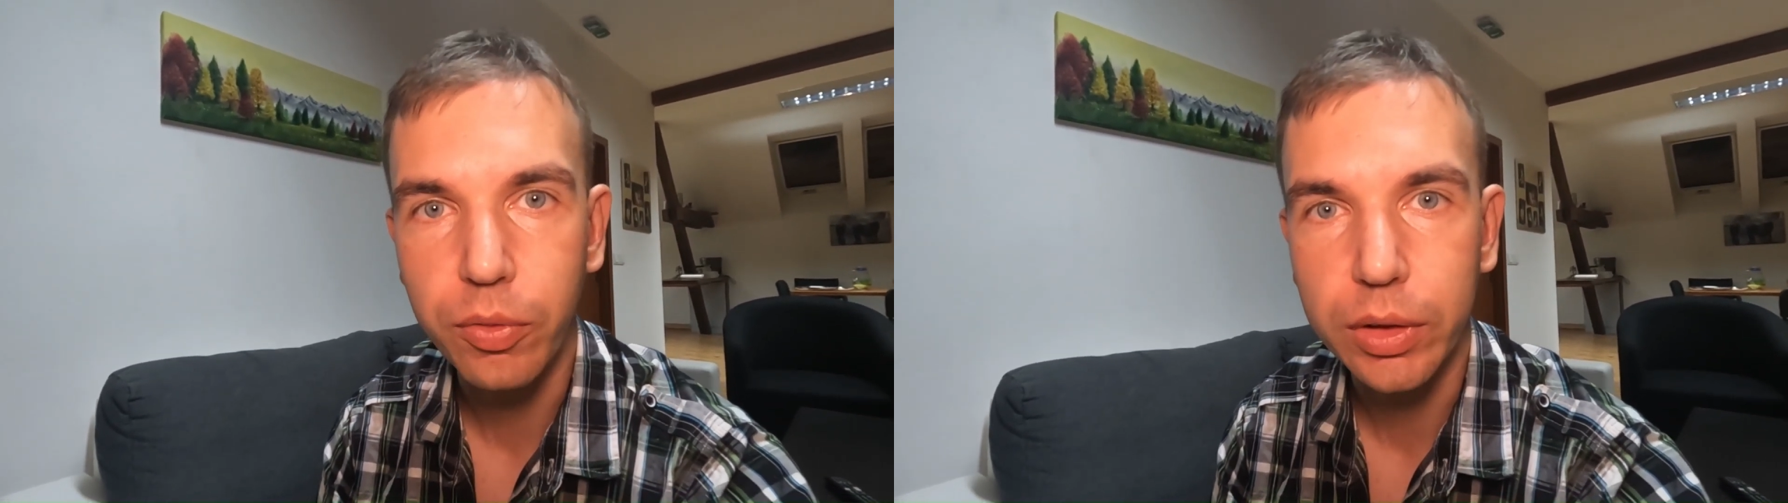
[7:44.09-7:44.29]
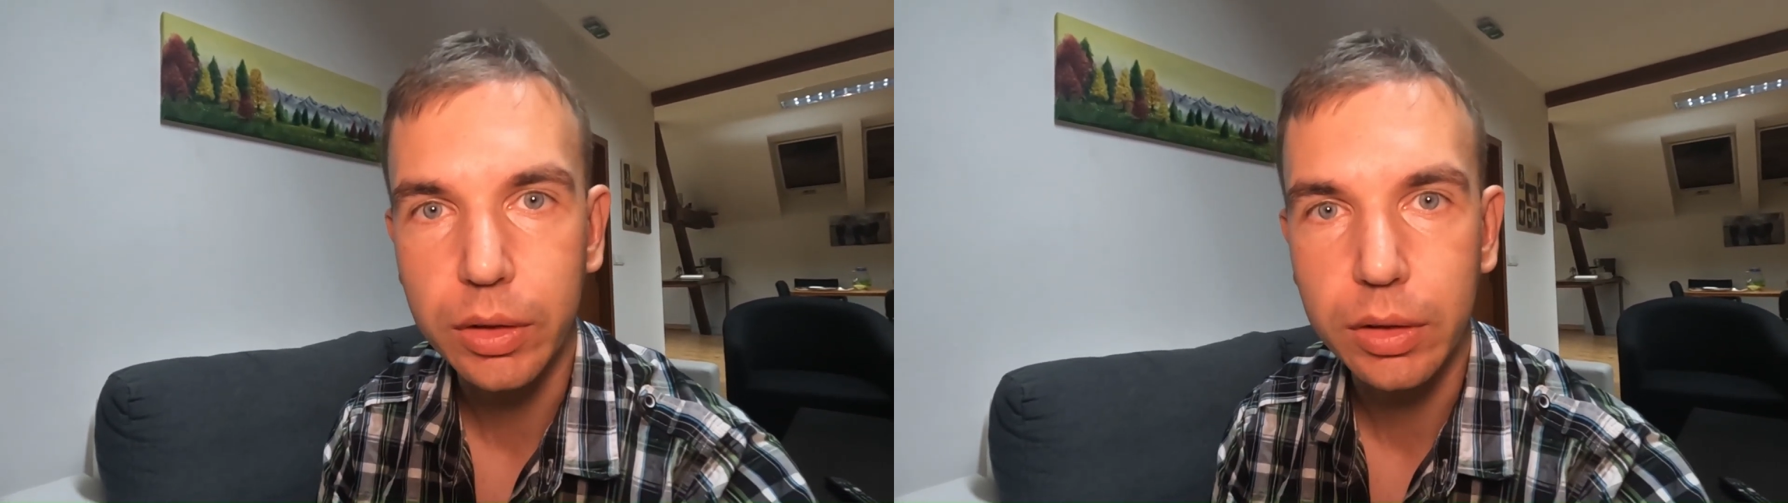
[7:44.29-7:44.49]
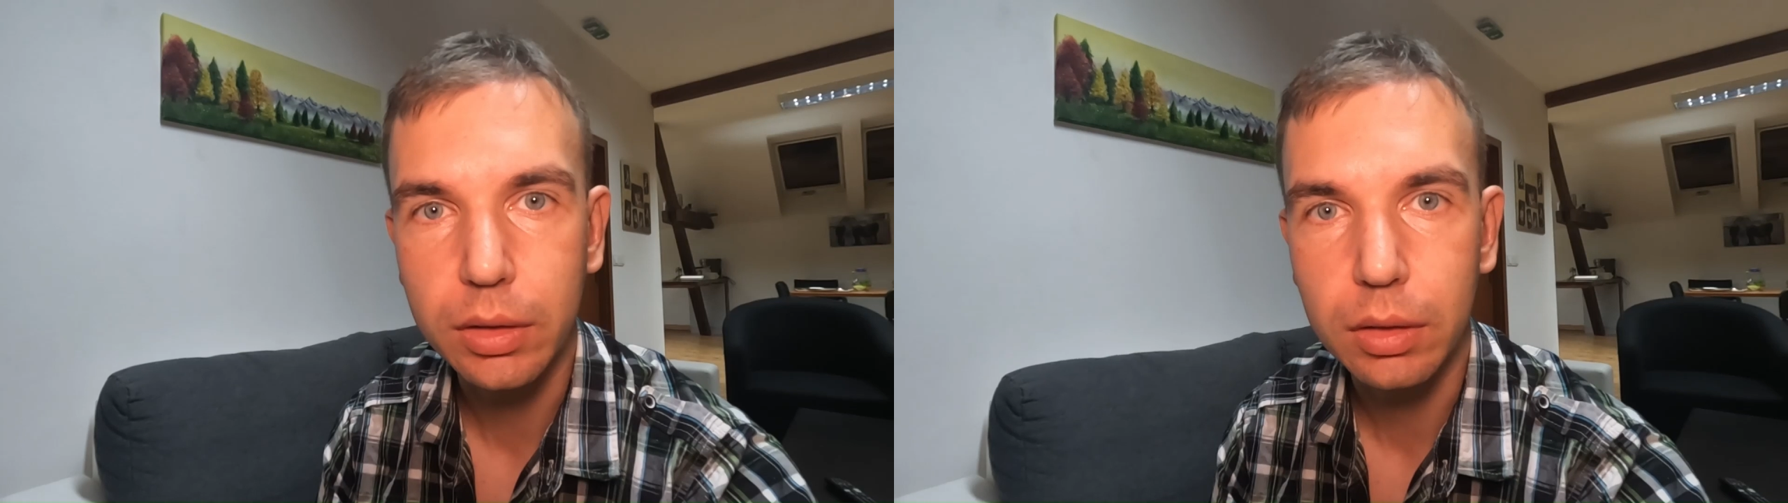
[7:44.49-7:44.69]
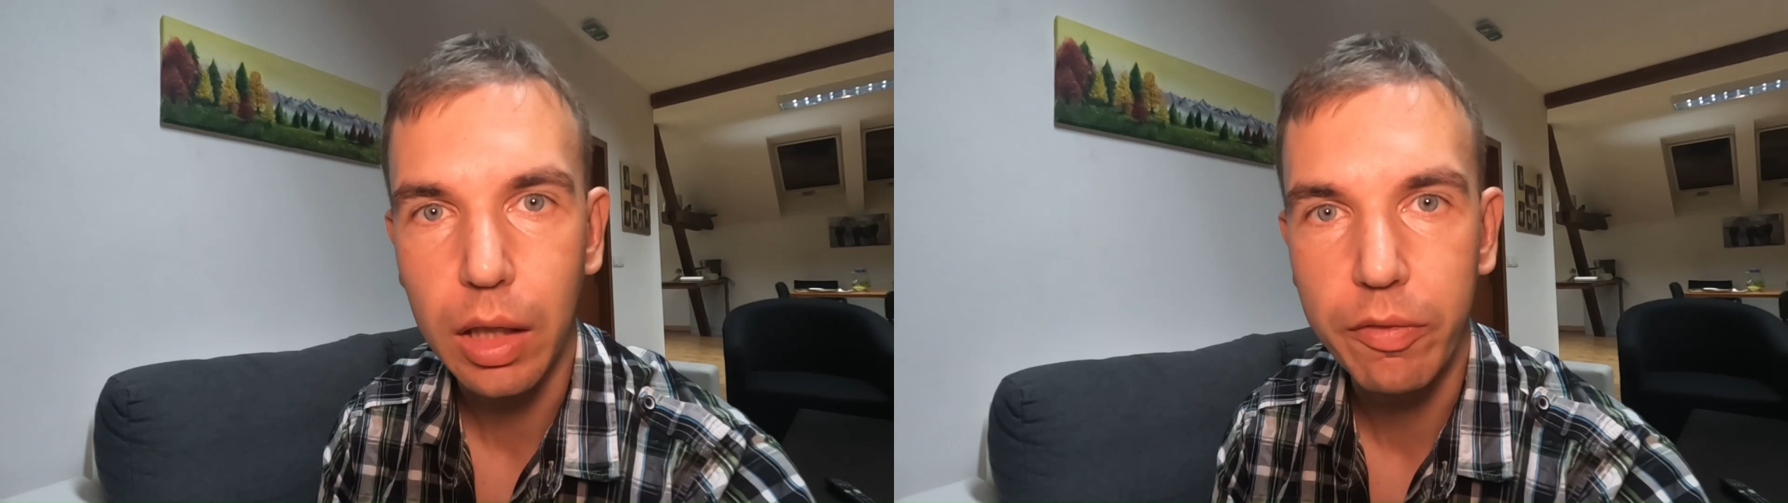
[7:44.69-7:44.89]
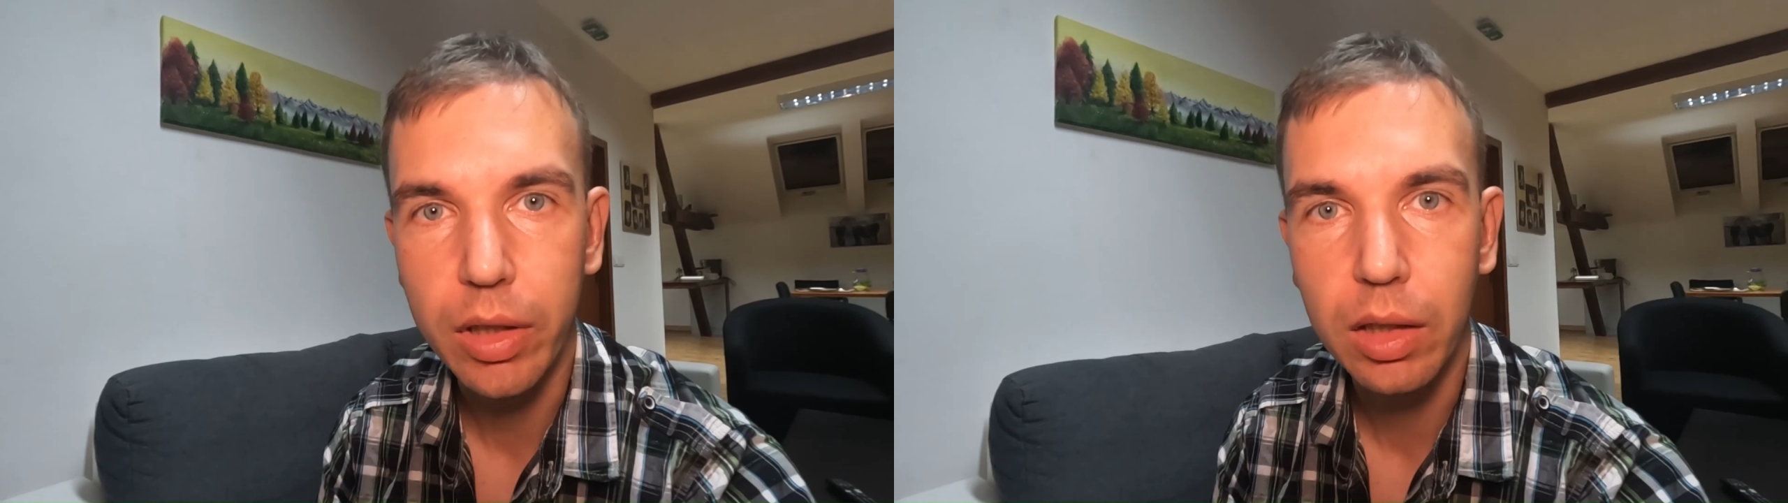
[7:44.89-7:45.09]
which is
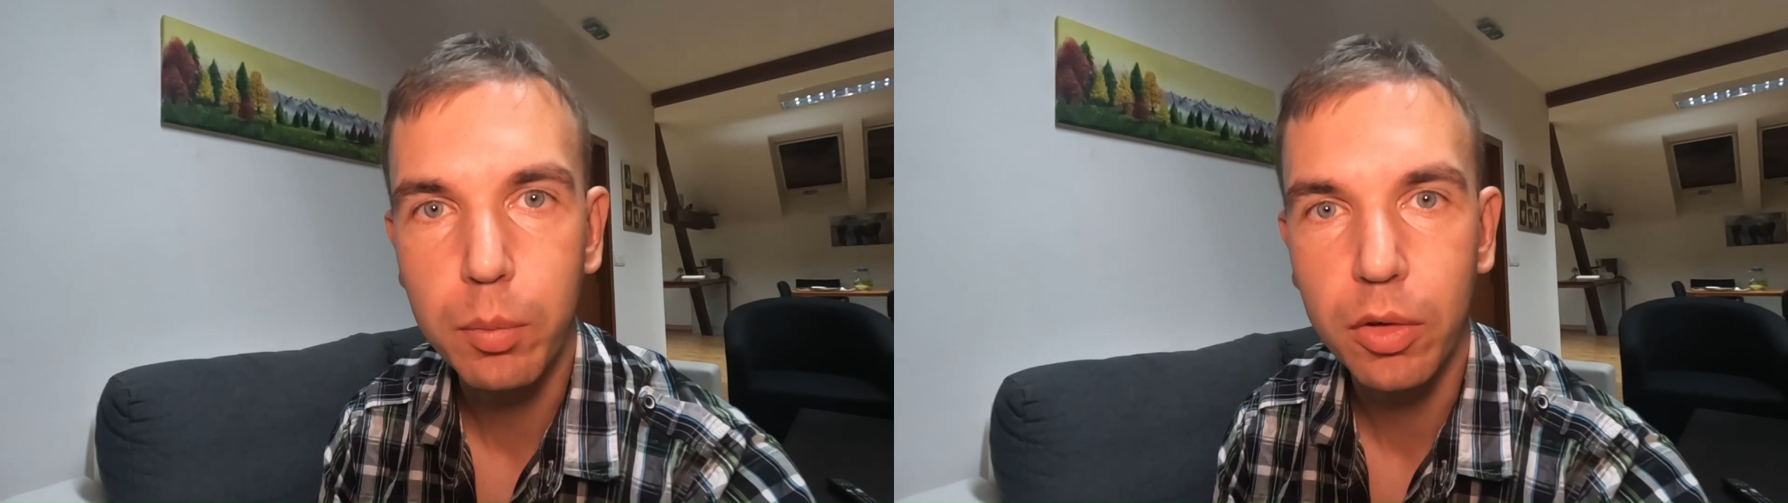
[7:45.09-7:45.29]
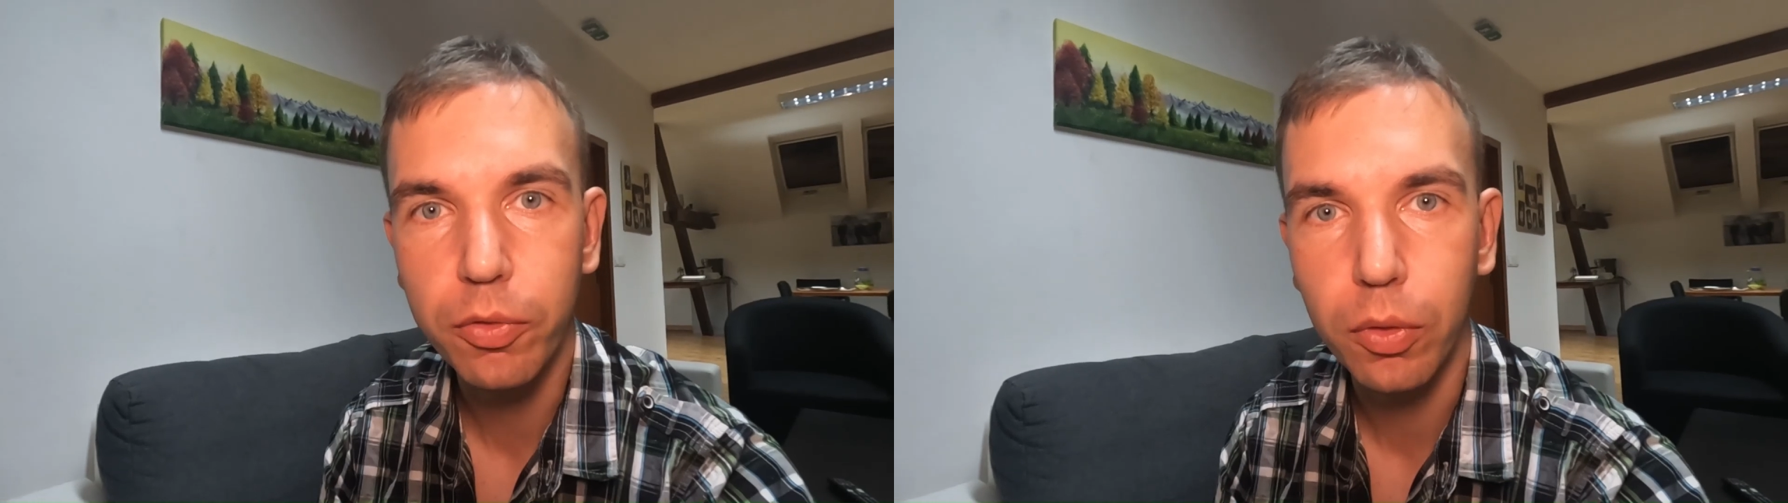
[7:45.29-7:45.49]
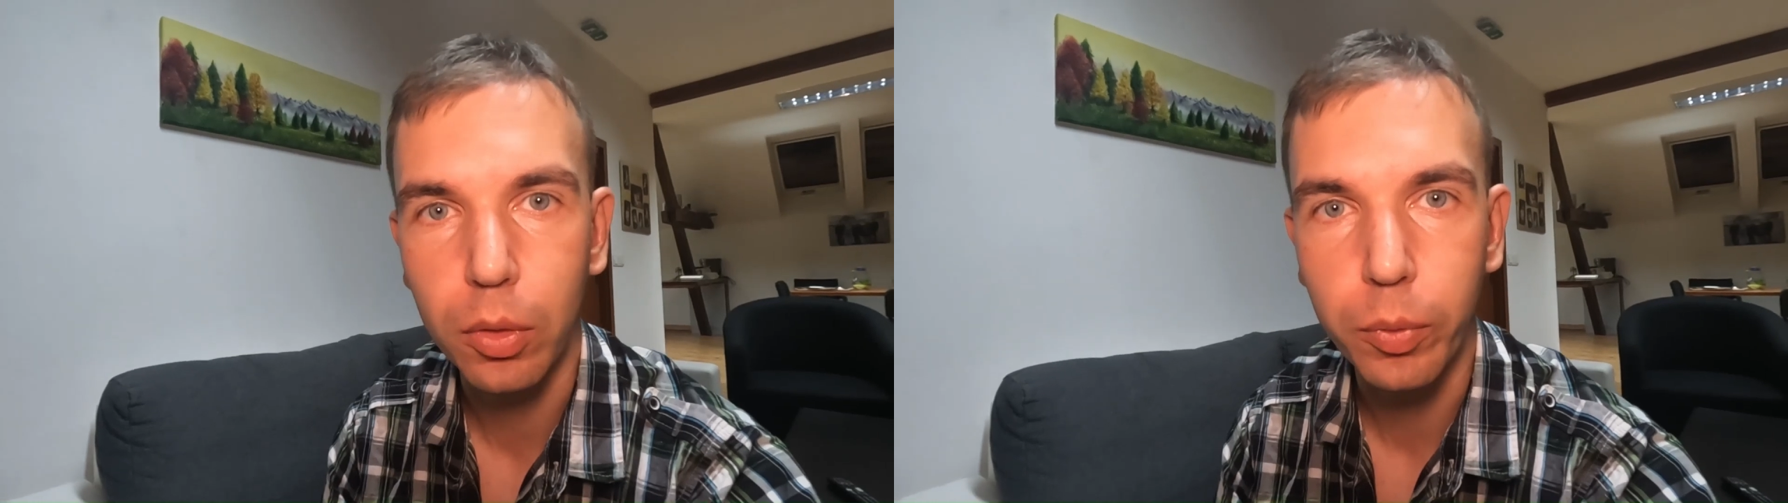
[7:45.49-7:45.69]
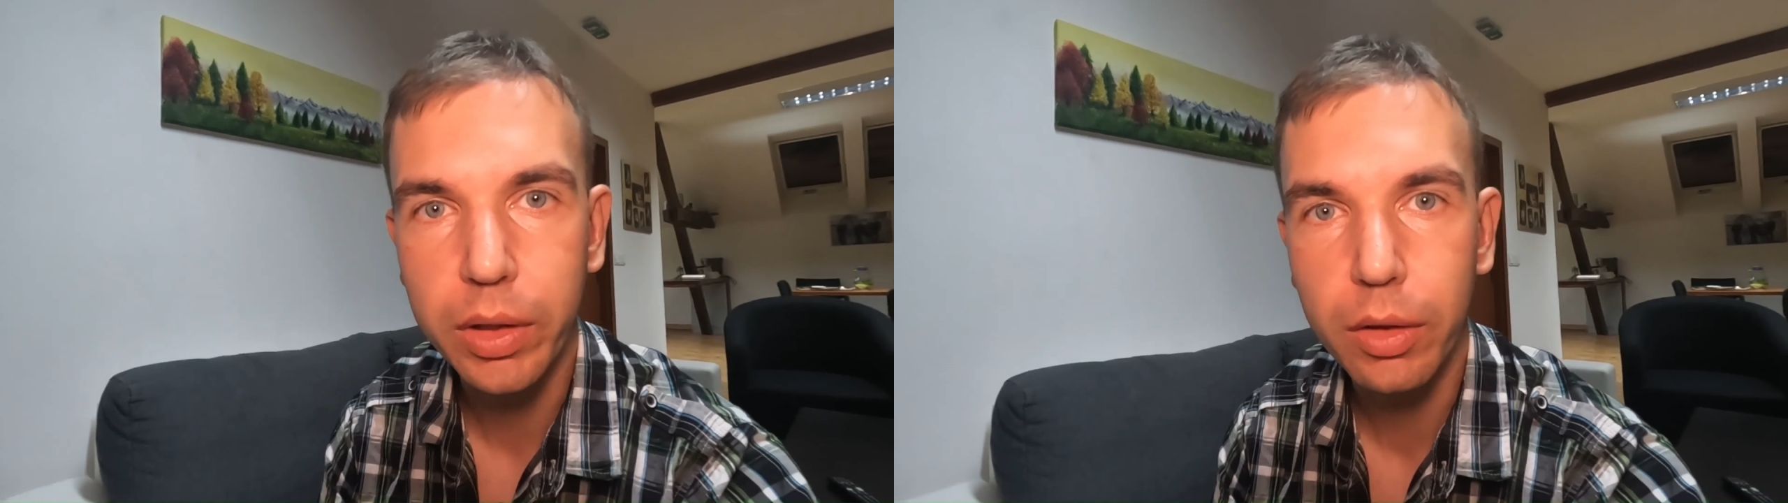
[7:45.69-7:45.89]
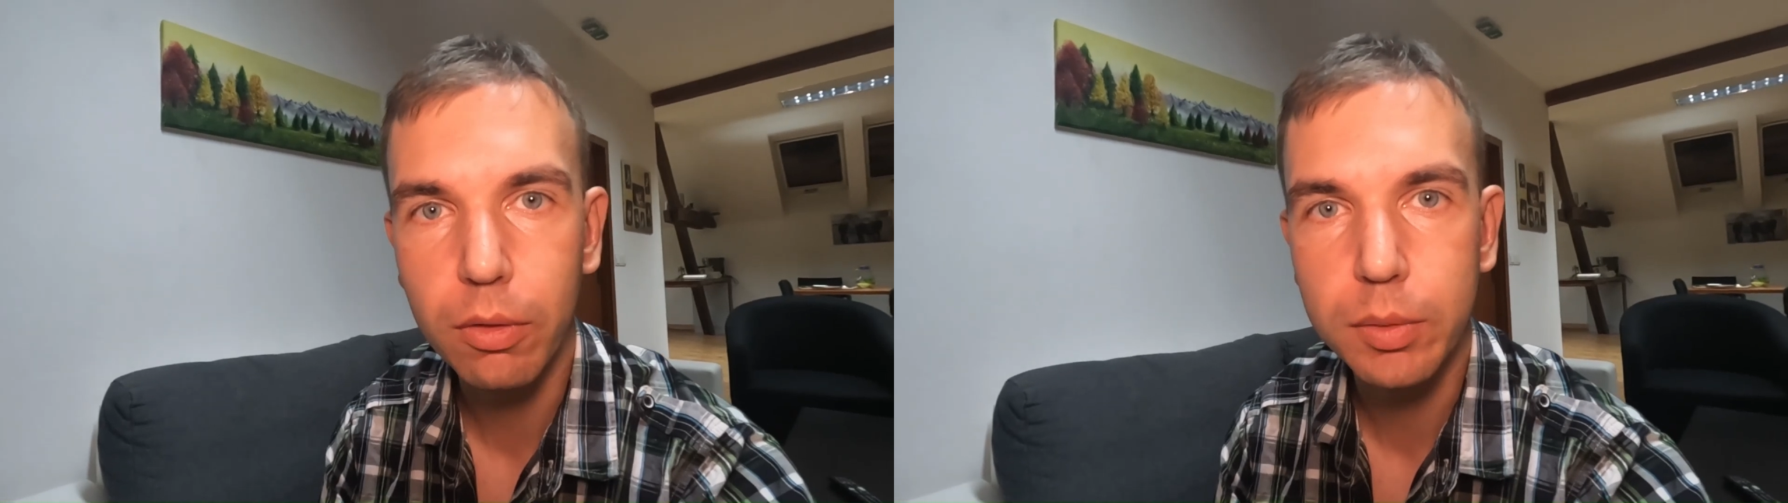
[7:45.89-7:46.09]
available for
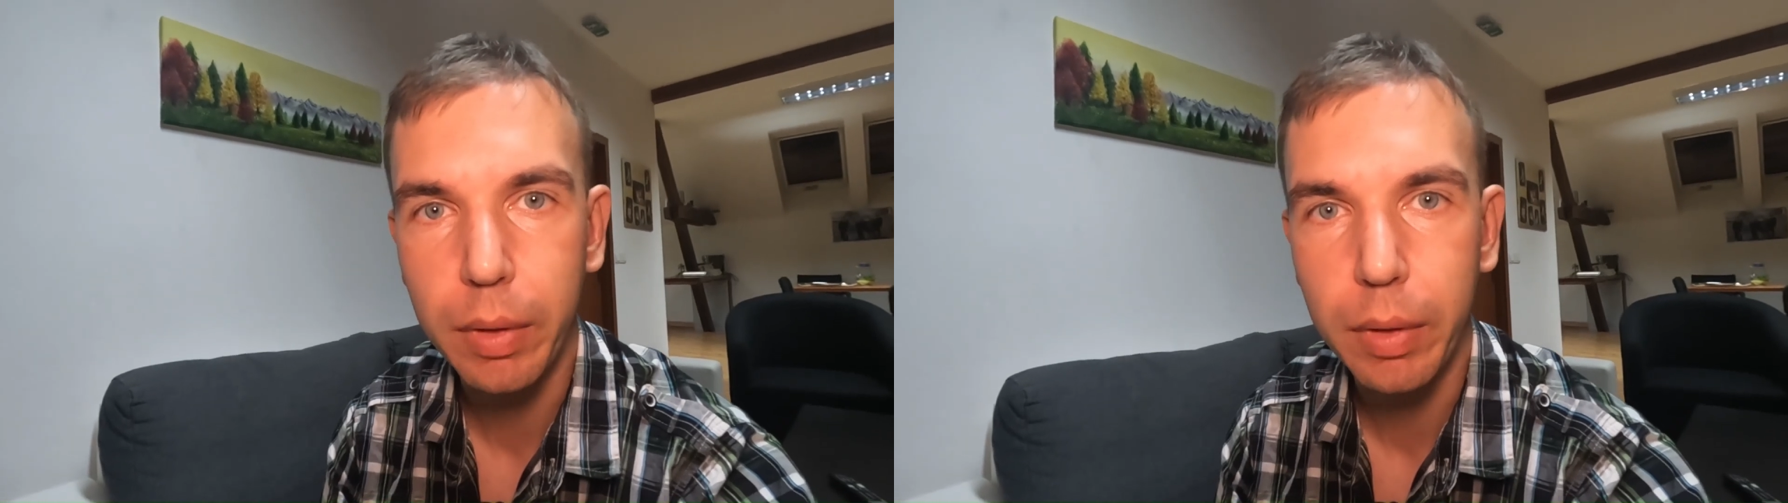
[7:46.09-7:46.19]
Windows,